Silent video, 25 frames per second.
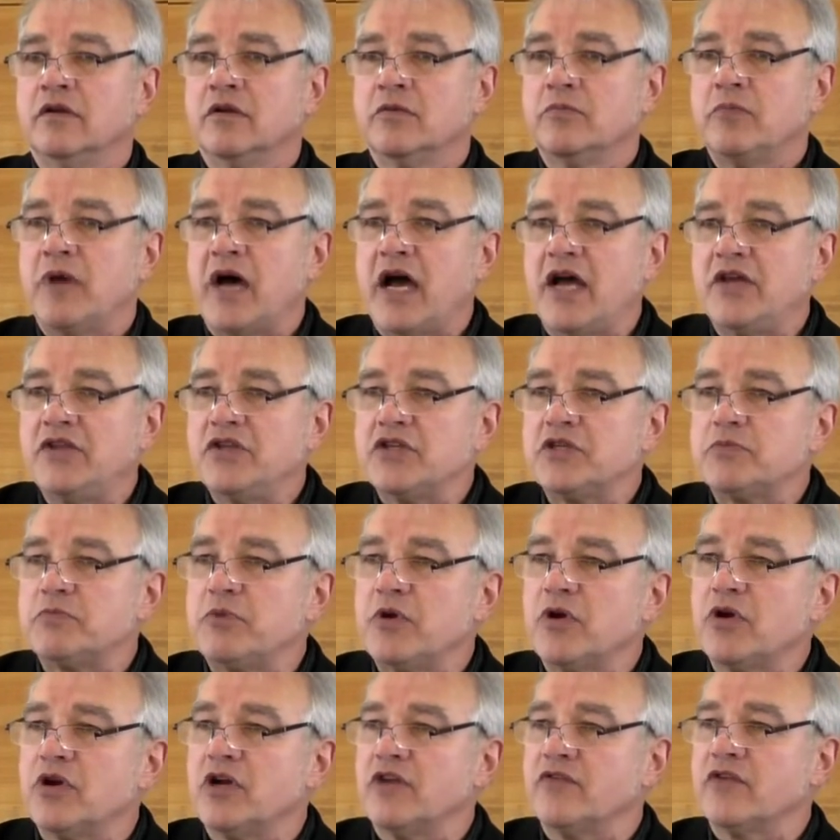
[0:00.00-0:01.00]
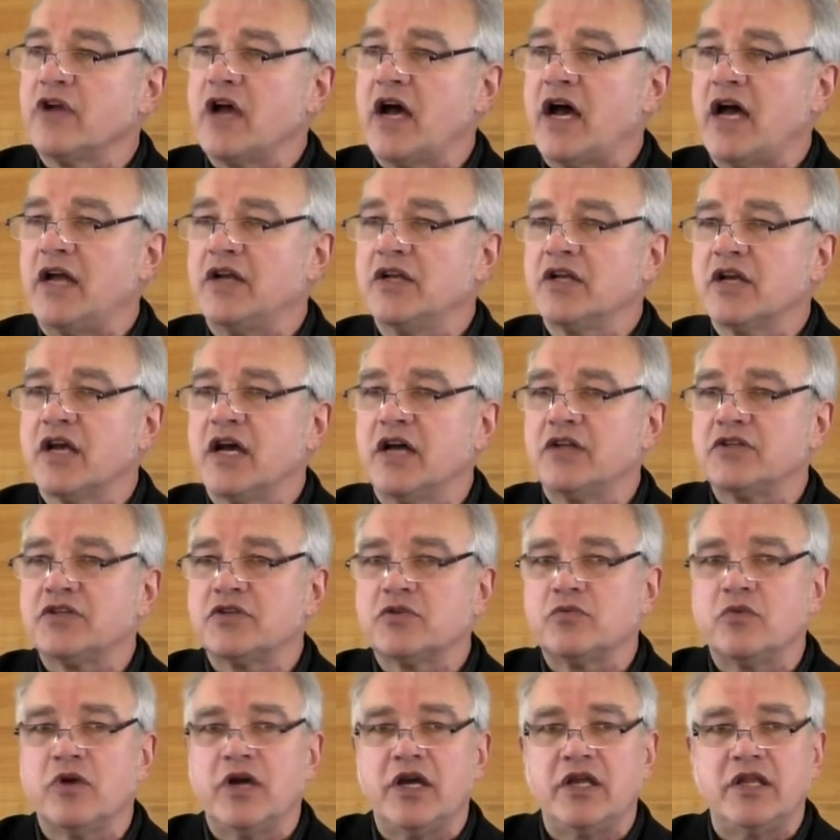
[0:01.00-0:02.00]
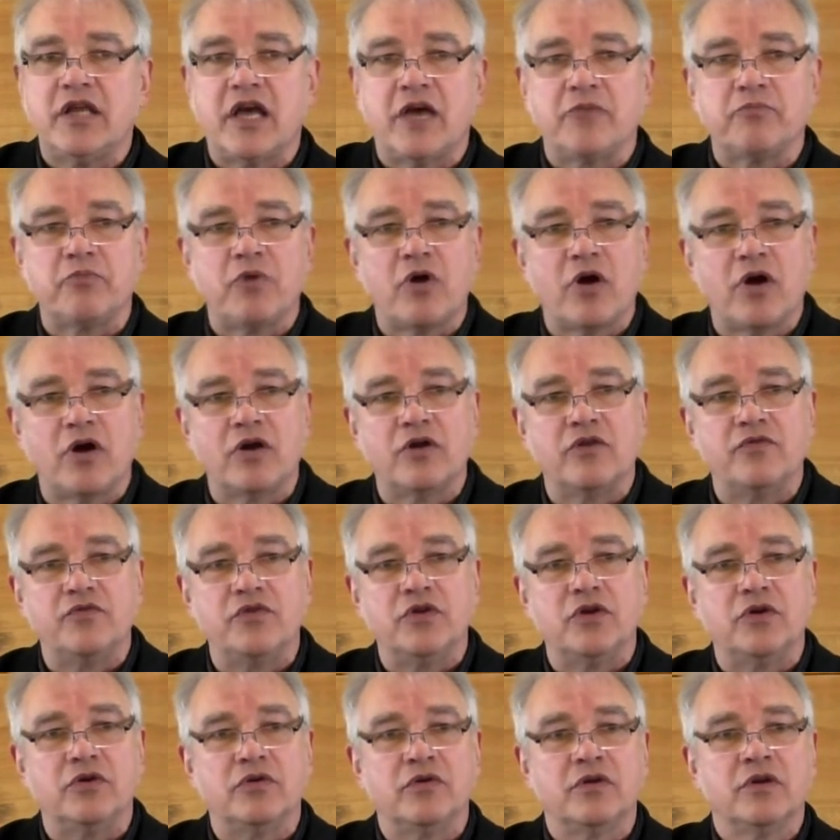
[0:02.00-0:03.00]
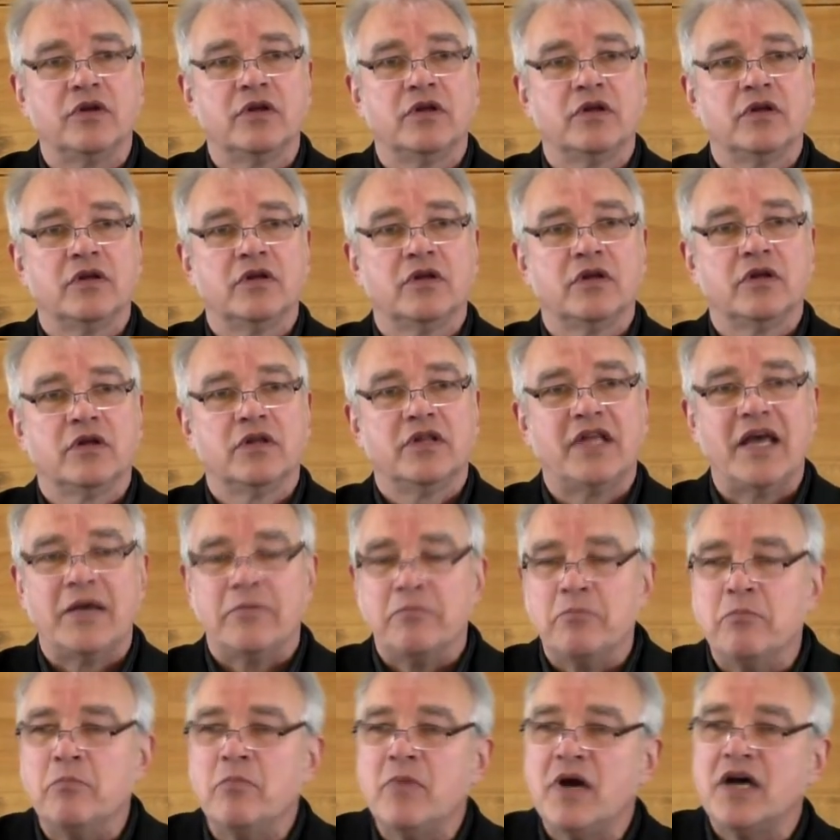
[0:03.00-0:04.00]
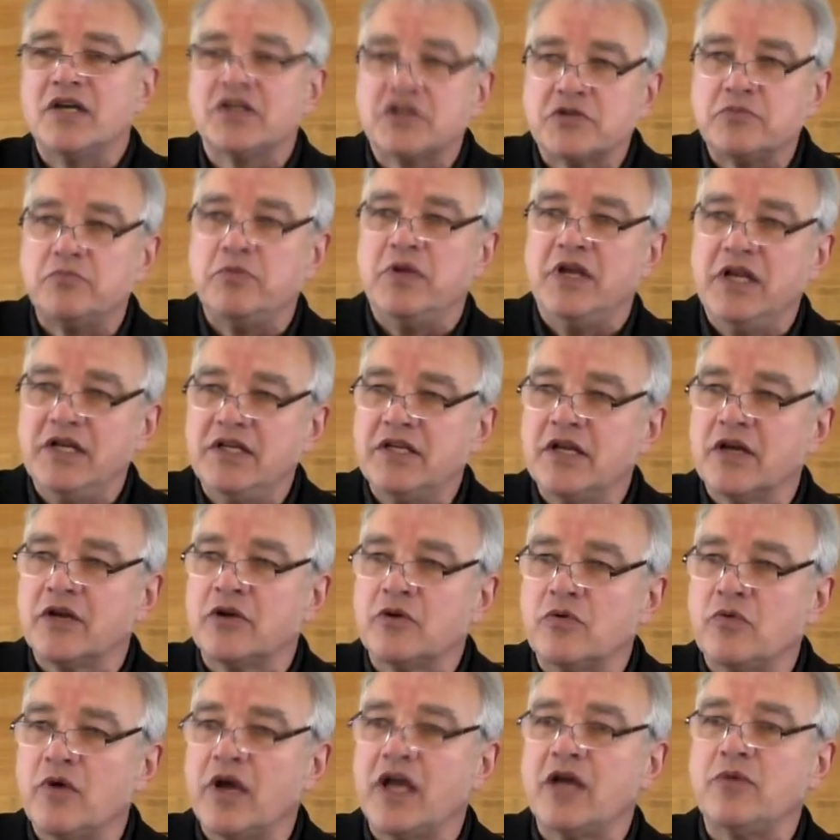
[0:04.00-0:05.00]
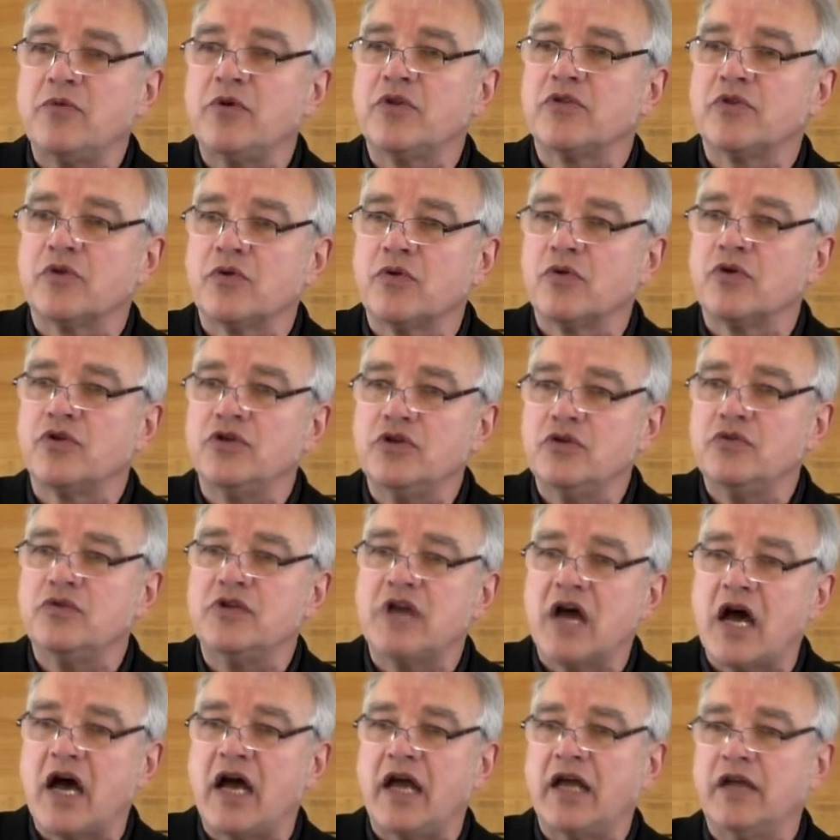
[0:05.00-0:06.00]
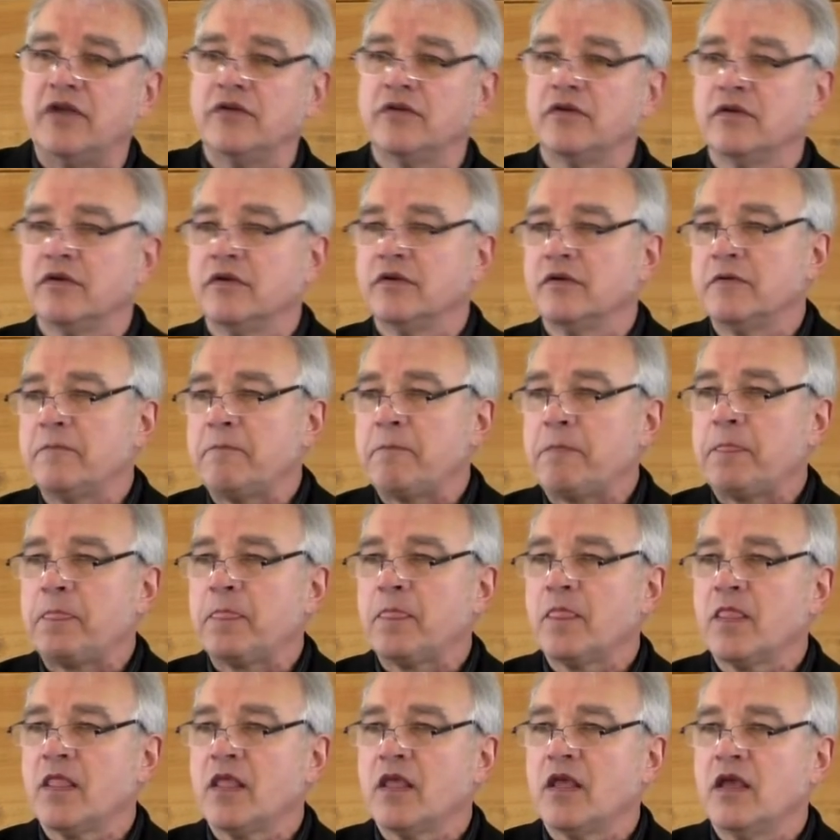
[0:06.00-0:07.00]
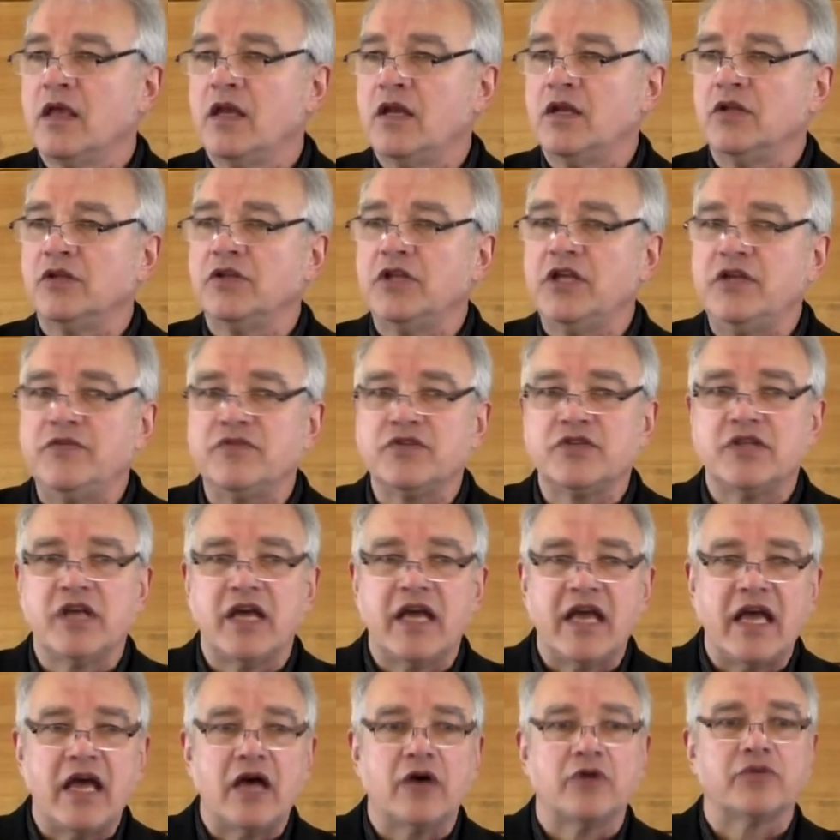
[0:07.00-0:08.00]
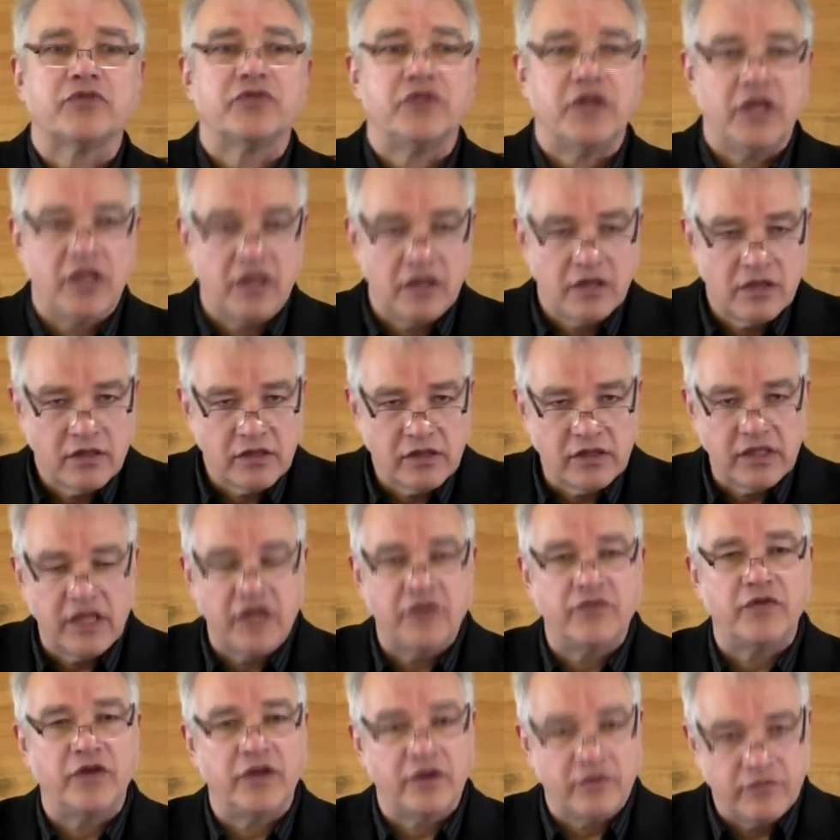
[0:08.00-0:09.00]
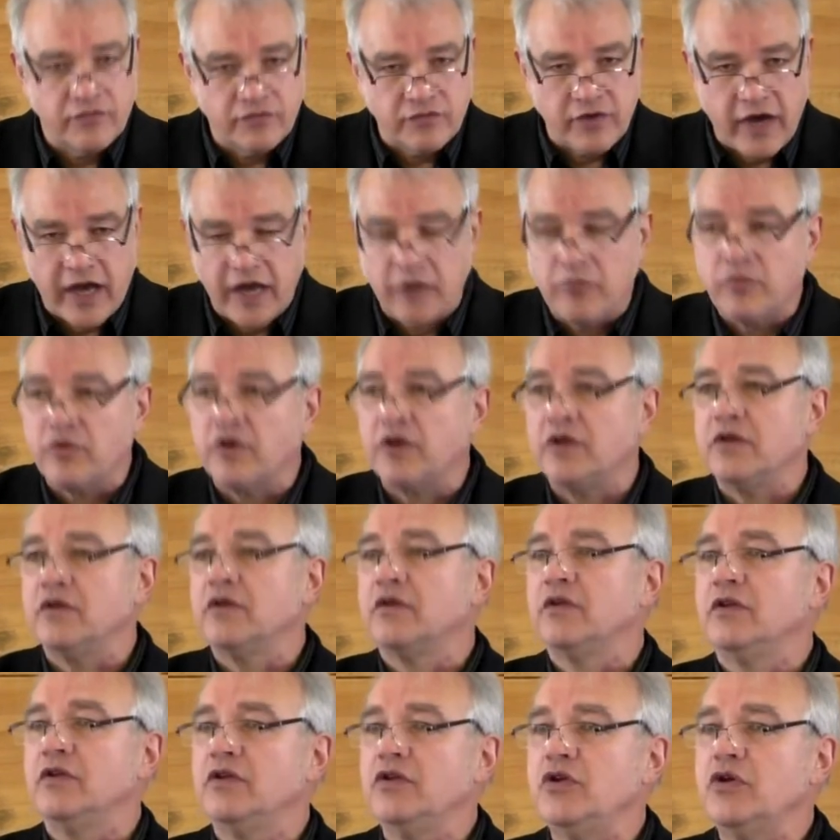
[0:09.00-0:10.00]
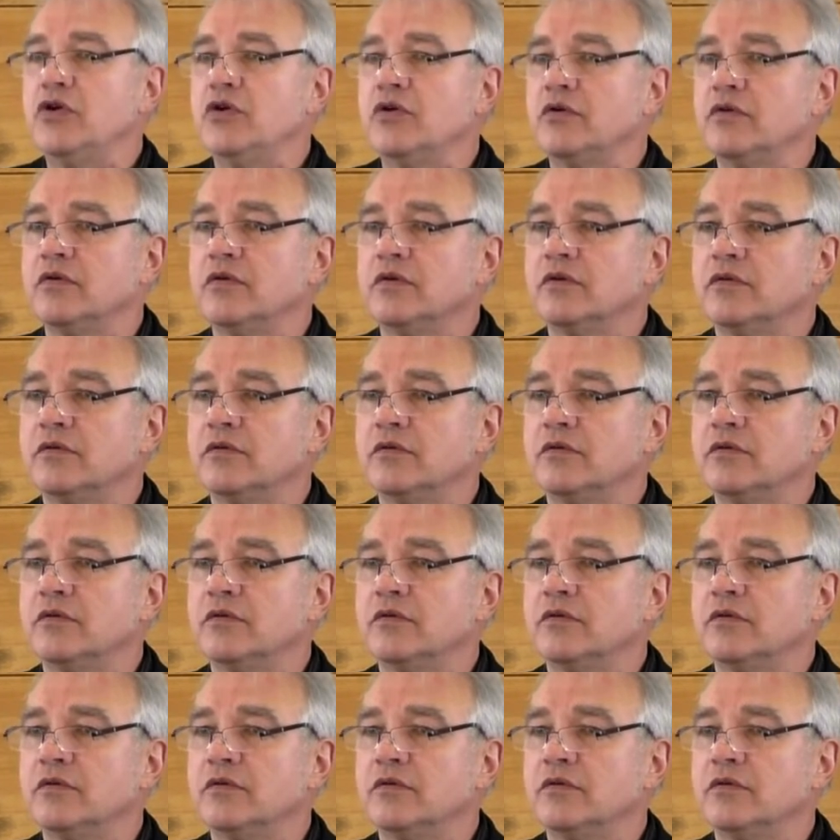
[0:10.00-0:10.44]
by the Spirit of God, cuts away that part of you that must be done away with or you die. And it leaves the healthy, living, vibrant you.